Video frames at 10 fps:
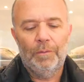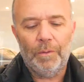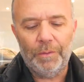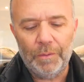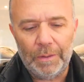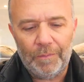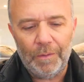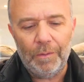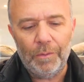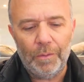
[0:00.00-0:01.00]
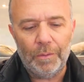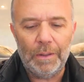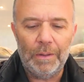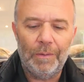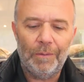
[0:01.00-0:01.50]
So as you can see, you don't
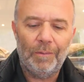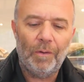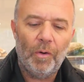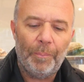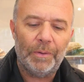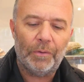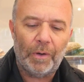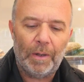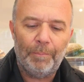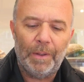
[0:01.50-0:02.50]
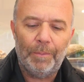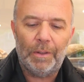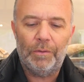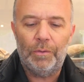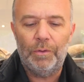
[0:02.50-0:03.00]
get this open crumb maybe
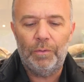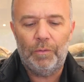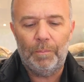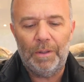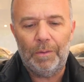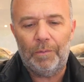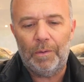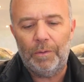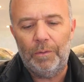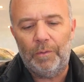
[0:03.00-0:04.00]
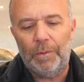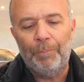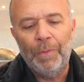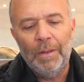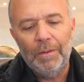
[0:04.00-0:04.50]
that you're used to, because they're using
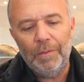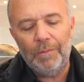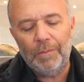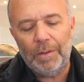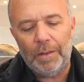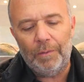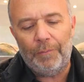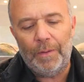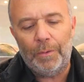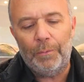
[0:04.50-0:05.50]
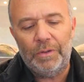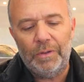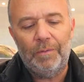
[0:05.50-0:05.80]
this kind of flour, which